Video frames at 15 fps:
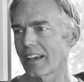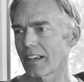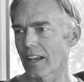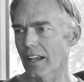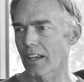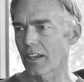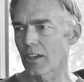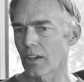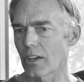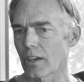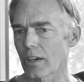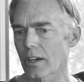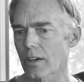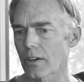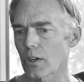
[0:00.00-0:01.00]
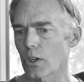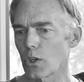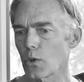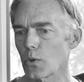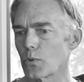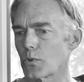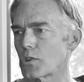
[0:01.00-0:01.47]
Like
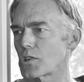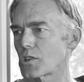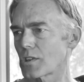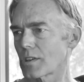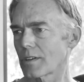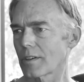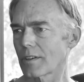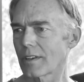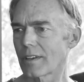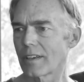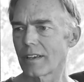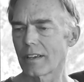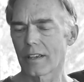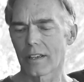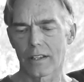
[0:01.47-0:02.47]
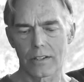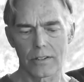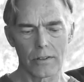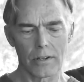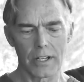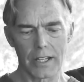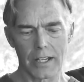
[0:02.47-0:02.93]
huge.
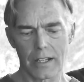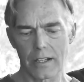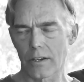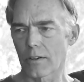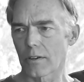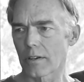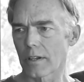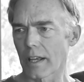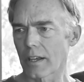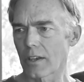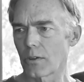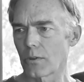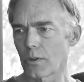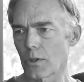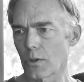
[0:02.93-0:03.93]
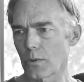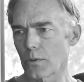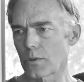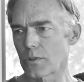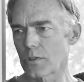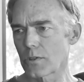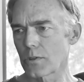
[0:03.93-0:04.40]
To link, or like you
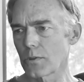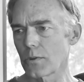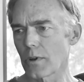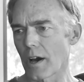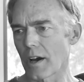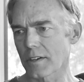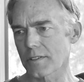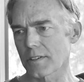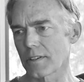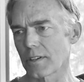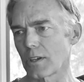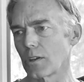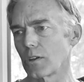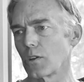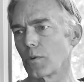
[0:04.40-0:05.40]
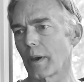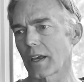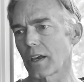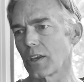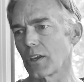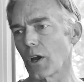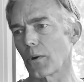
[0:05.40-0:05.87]
huge two oxen, you
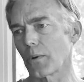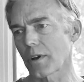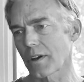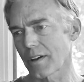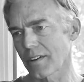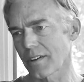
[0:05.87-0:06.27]
make a yoke.